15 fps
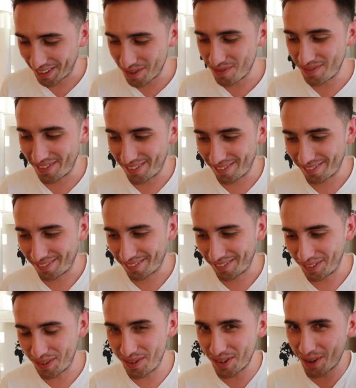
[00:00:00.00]
You
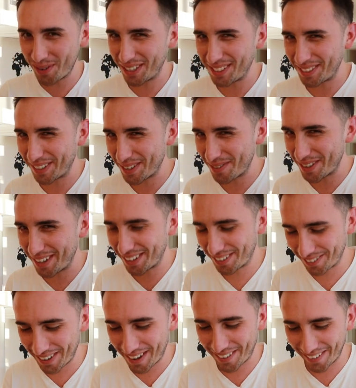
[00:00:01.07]
you know it's not gonna work
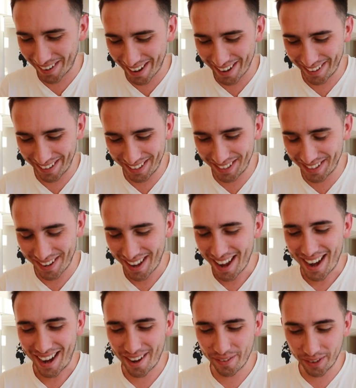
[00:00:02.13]
as well, right? Just,
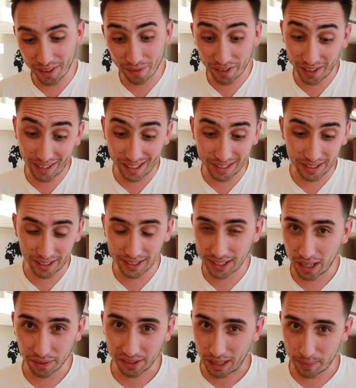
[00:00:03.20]
I really feel like it's like a
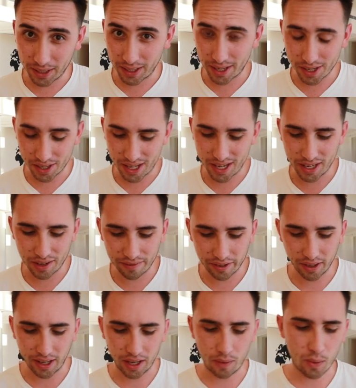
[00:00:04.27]
self-sabotage thing and you
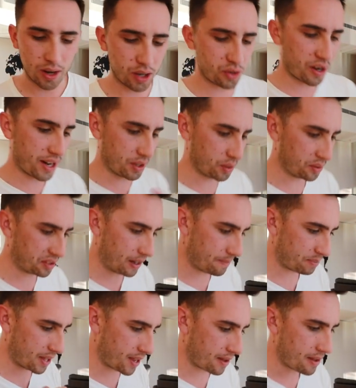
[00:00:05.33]
feel like you wanna try and do
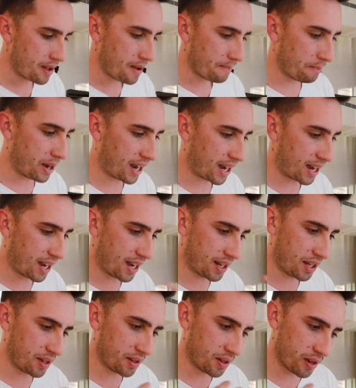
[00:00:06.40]
something,
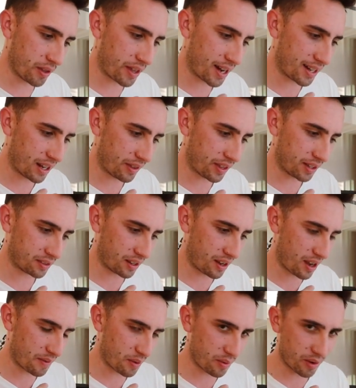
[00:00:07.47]
but you know that nothing's
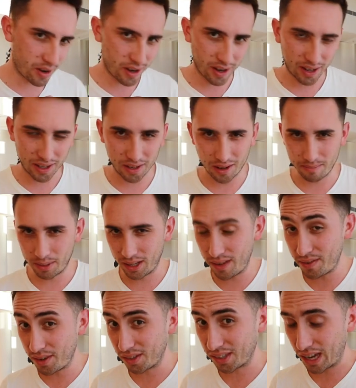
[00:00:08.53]
gonna ever work and you don't
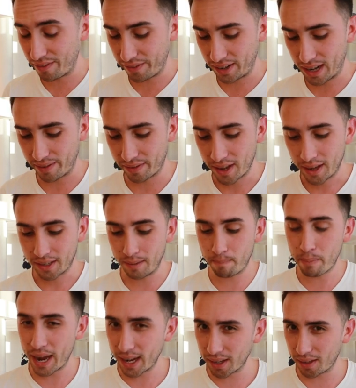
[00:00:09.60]
believe in yourself enough to
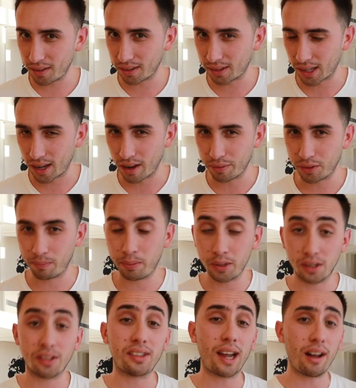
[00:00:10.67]
back yourself, to
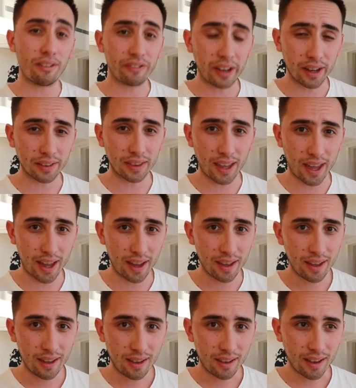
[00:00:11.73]
put yourself out there
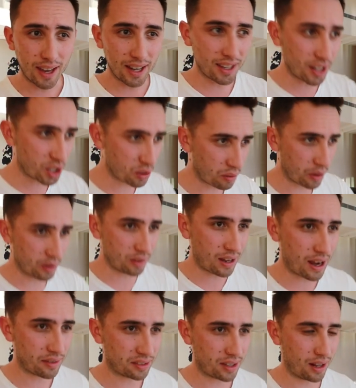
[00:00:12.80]
and get your own
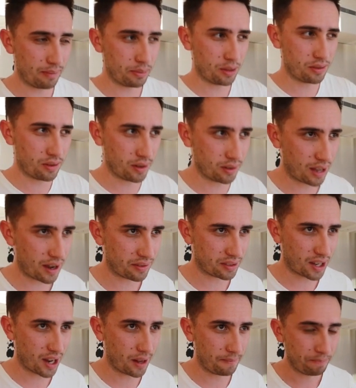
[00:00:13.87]
lifestyle and build your own
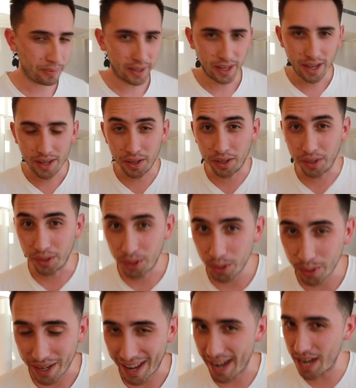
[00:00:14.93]
lifestyle. You can
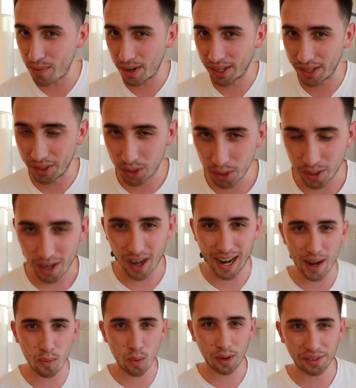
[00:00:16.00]
do it, anyone can do it.
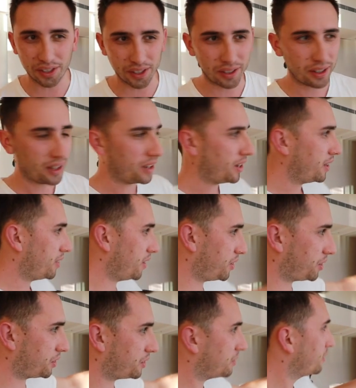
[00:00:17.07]
I wasn't,
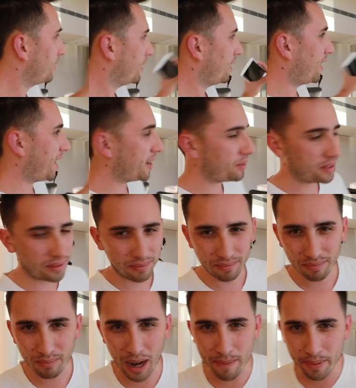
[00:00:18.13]
this,
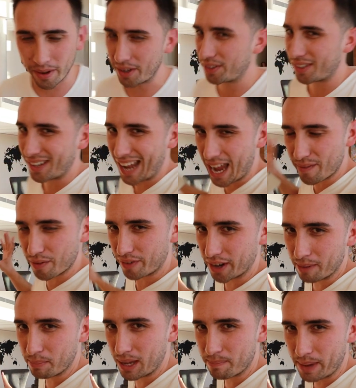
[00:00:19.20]
I, my parents didn't have a
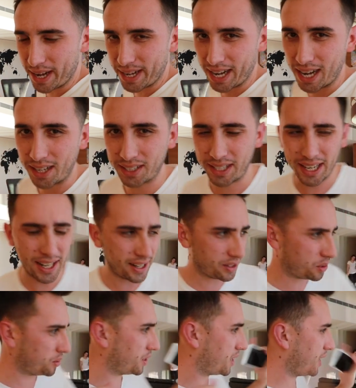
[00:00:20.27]
fucking big penthouse, they didn't
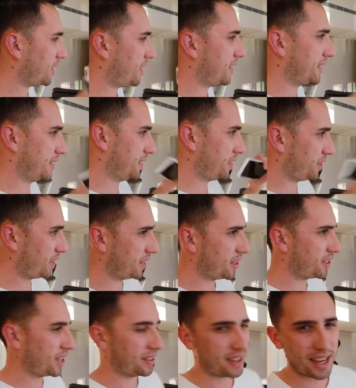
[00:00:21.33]
do the cars and the, and
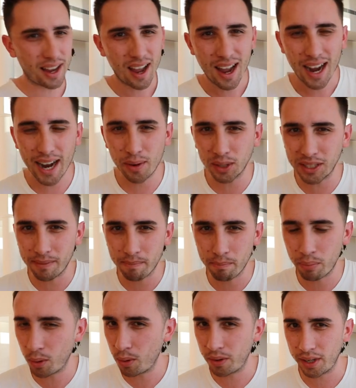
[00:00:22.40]
the thing. They, I
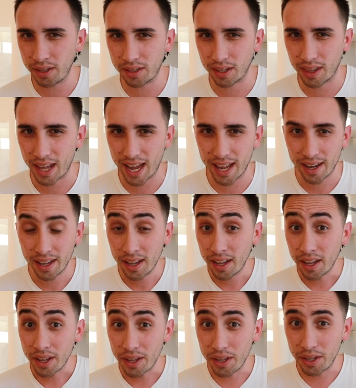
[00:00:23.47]
wasn't born into
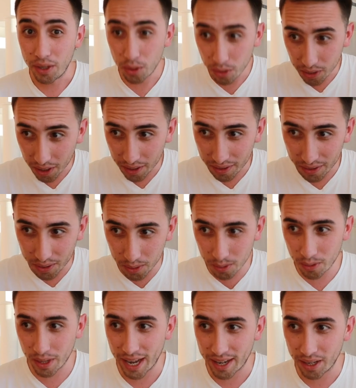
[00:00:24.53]
that. You can
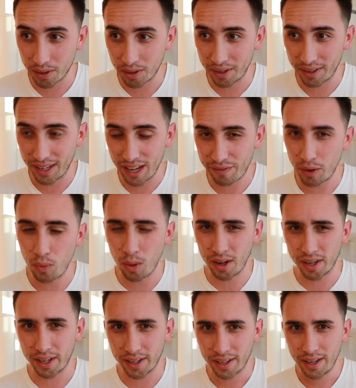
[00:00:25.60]
do that, you can, if you
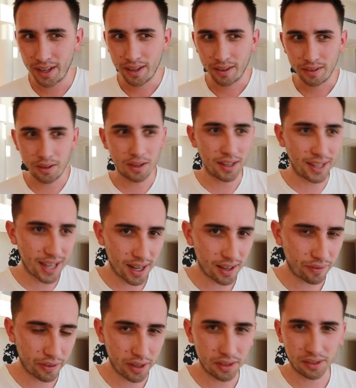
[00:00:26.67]
want it, you can get
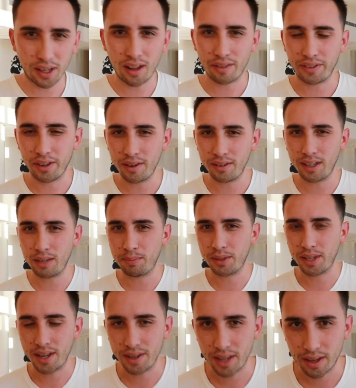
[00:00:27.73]
it for yourself. You don't need to
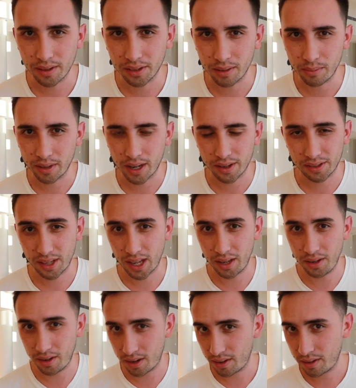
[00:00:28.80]
pretend that you're someone else that
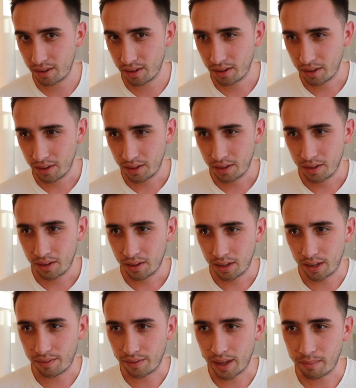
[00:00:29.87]
you're not
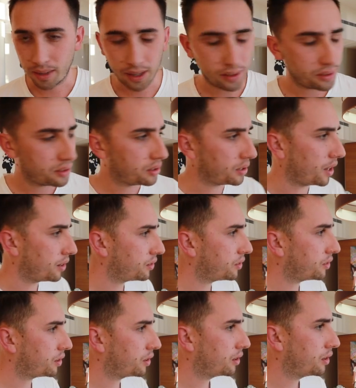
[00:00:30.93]
if that makes
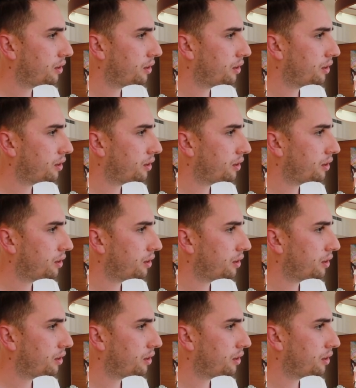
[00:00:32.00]
sense.